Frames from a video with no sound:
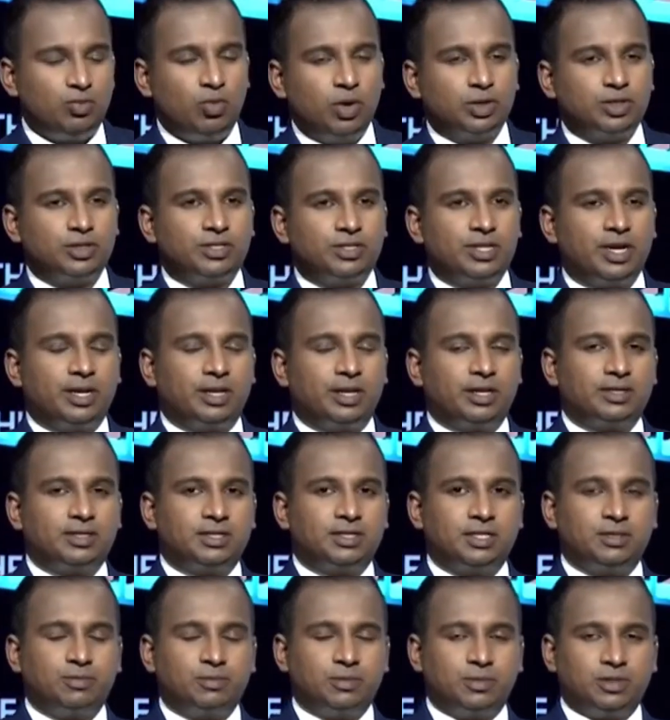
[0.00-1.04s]
on what you said, it
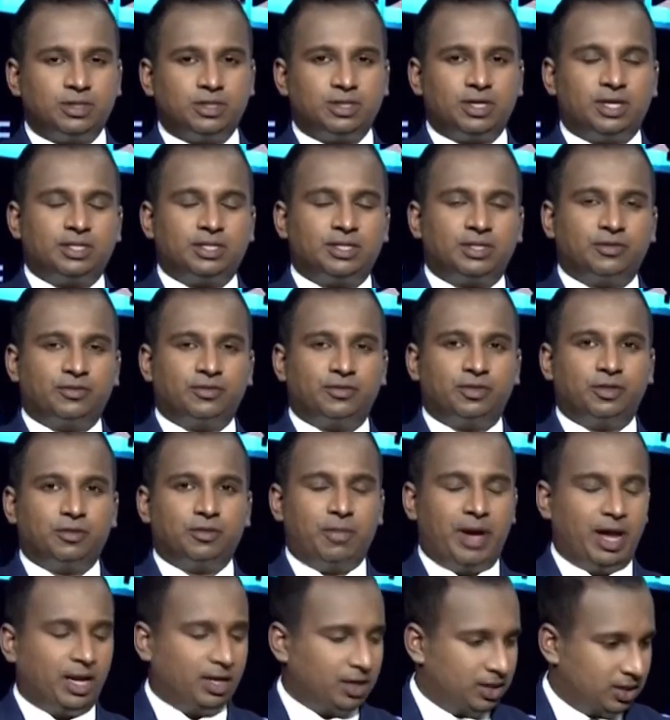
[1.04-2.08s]
seems as if the
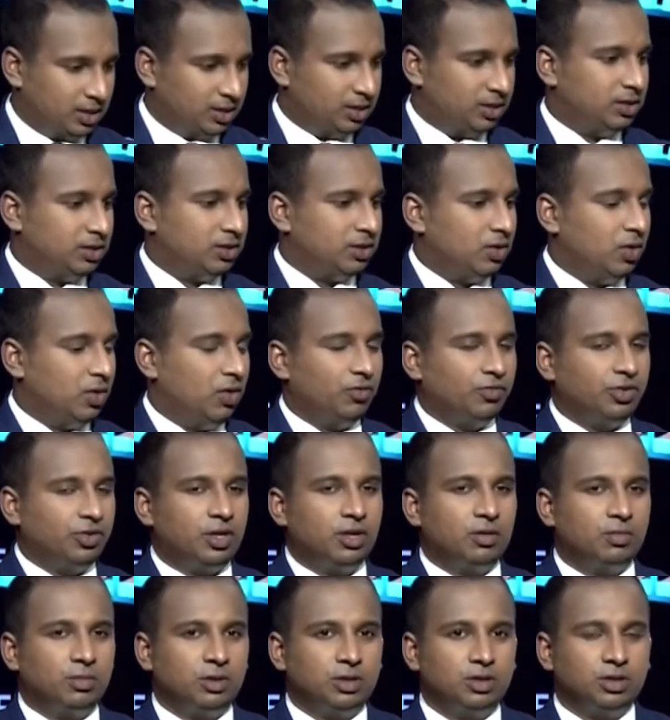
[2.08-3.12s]
mandate of the
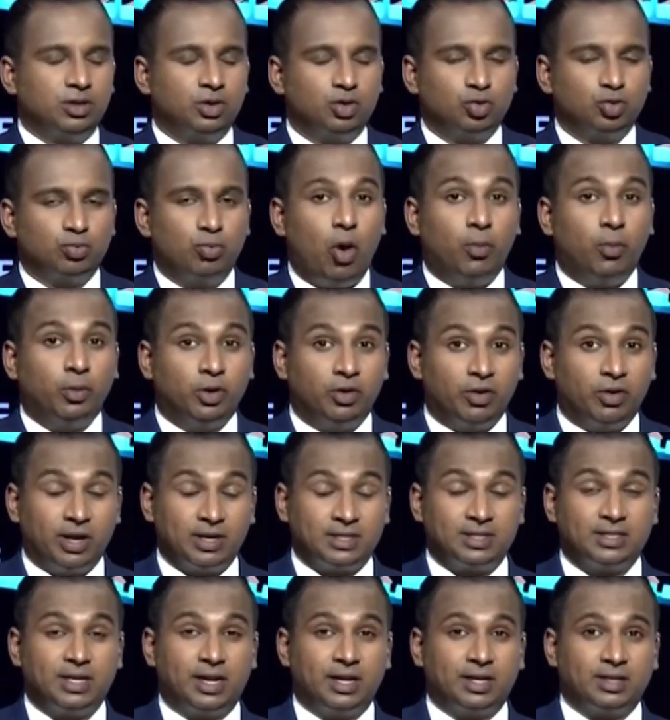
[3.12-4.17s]
committee to
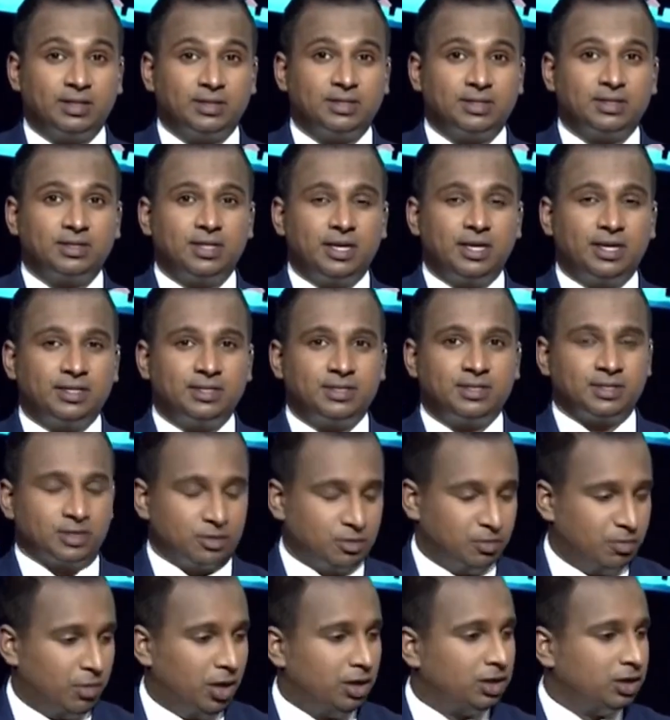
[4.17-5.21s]
popularize science takes
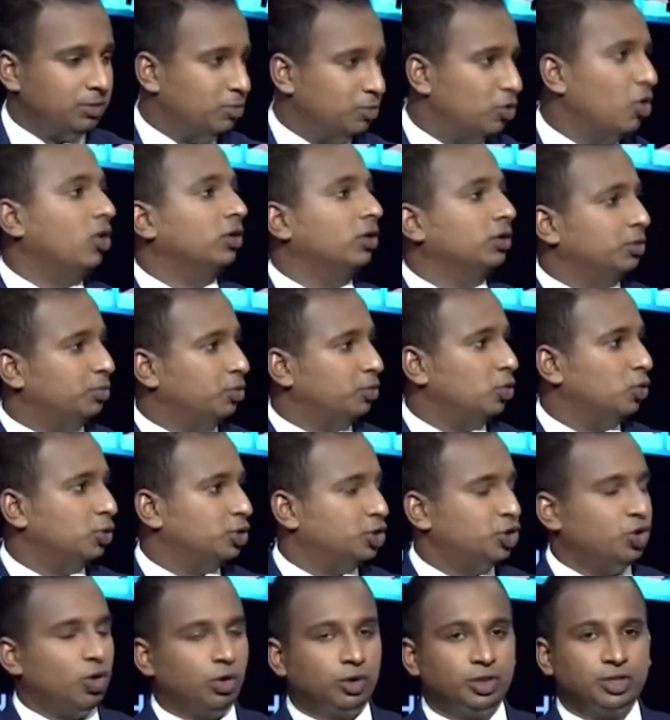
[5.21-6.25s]
a multi-pronged
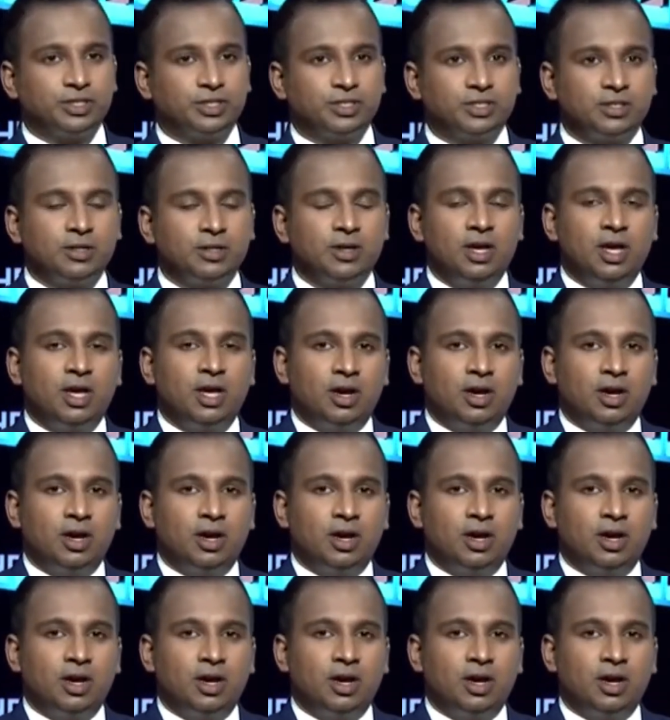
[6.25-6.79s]
approach, not just,